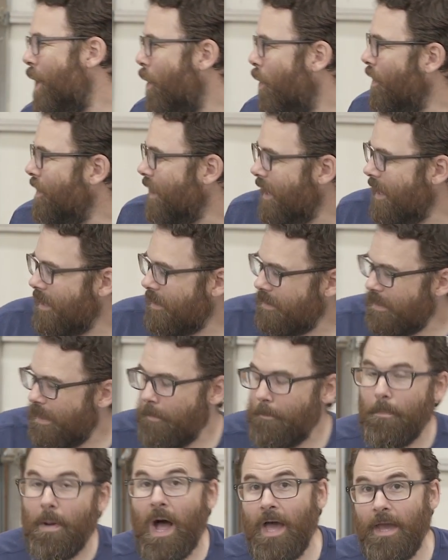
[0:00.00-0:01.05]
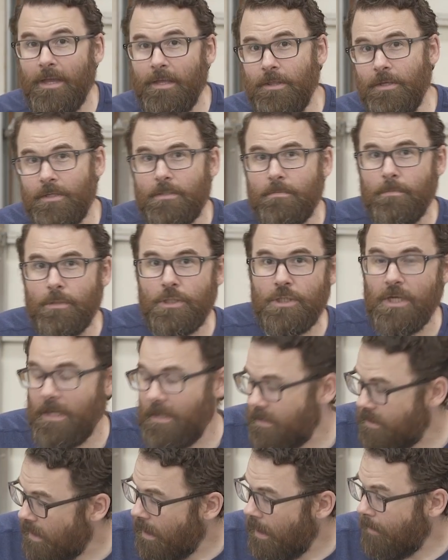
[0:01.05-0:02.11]
when I ended up buying this
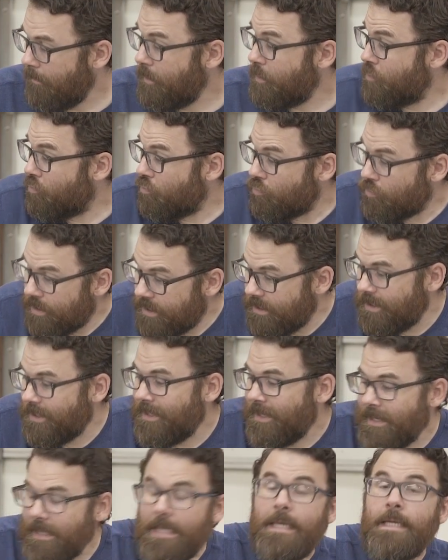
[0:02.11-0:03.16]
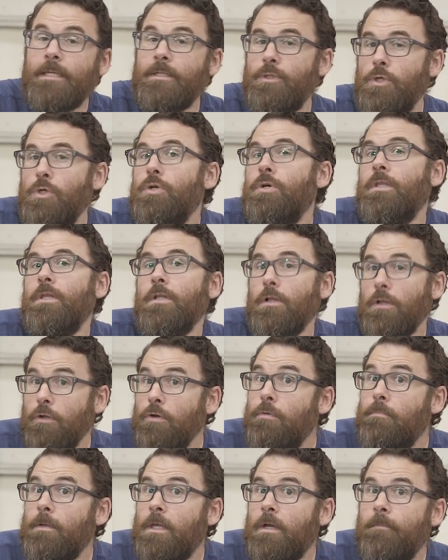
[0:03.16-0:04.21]
machine. It really is good at
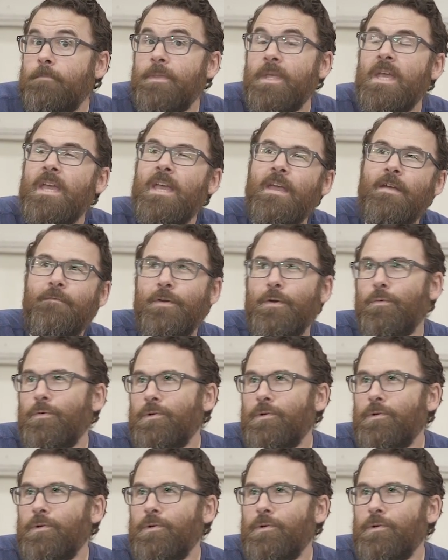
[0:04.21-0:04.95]
aluminum. If it